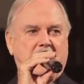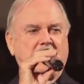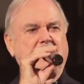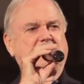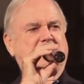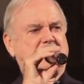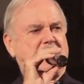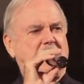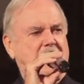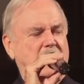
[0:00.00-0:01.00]
And
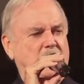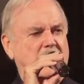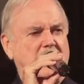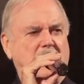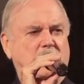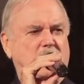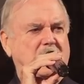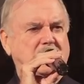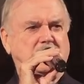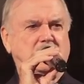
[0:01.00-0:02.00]
incidentally,
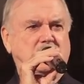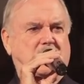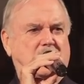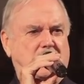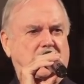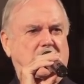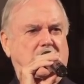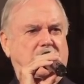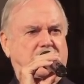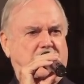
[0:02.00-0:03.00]
why do you
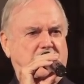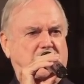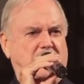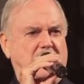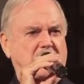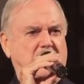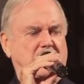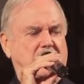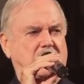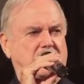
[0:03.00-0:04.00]
call football,
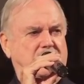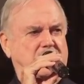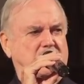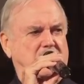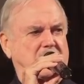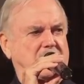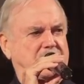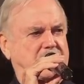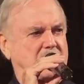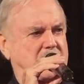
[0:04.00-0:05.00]
American football,
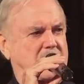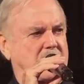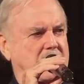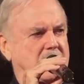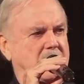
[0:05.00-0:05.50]
football?